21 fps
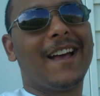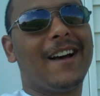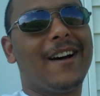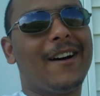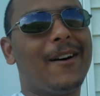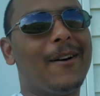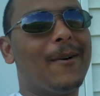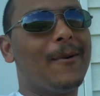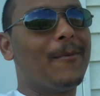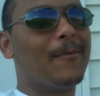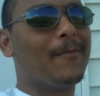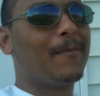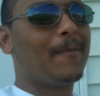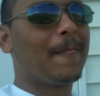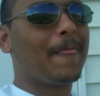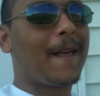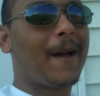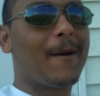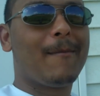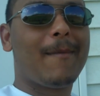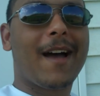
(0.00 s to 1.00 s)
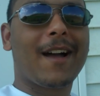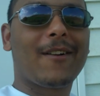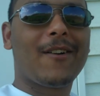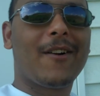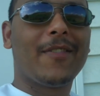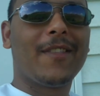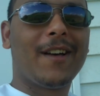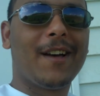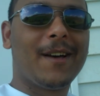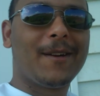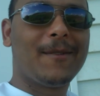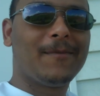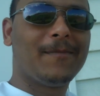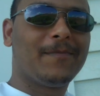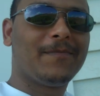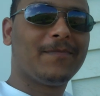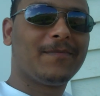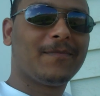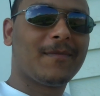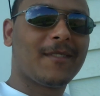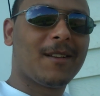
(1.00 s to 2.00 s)
I'm back on the hunt.
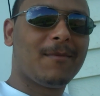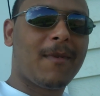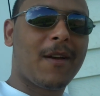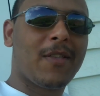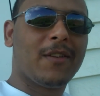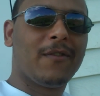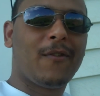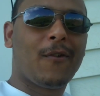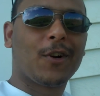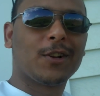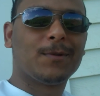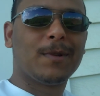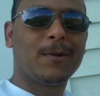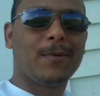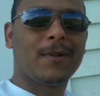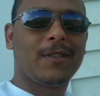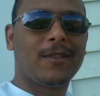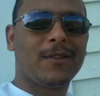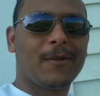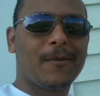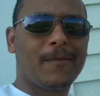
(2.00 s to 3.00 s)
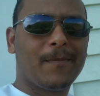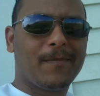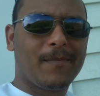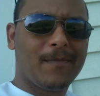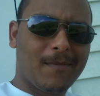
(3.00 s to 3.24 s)
May the force be with you.